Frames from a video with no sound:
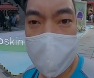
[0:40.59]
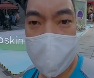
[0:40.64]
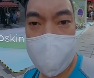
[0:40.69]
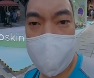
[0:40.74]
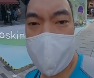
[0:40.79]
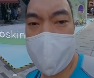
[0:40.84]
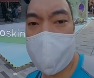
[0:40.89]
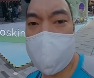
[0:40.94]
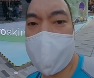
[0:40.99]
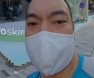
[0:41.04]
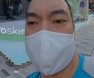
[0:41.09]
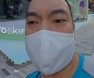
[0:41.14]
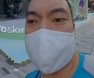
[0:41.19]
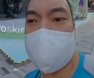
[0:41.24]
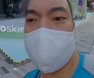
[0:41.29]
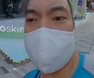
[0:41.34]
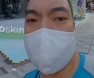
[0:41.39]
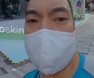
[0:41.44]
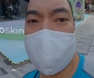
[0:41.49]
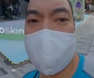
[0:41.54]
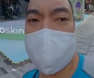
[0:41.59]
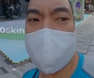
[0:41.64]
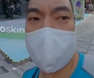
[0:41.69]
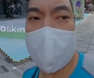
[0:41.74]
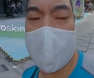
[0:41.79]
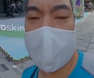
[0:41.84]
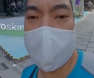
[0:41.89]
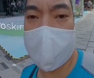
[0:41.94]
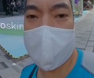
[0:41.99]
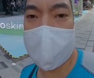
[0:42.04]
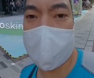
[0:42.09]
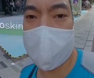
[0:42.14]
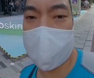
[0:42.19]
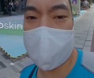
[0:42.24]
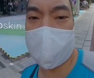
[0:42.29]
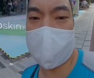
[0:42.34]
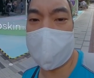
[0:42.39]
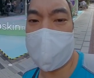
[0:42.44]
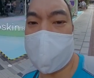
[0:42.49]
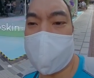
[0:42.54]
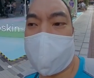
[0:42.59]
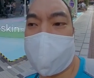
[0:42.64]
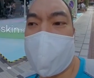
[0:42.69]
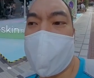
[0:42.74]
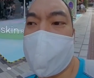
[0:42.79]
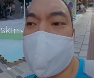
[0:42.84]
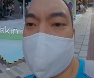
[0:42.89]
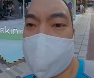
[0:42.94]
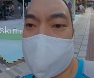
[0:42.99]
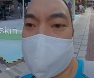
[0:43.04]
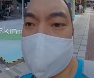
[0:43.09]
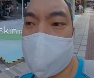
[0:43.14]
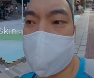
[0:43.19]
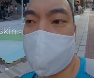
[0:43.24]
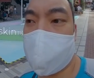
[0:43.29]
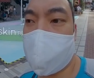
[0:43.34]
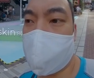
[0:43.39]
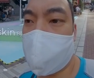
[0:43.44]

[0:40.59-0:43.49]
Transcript: 2022, like in the future, should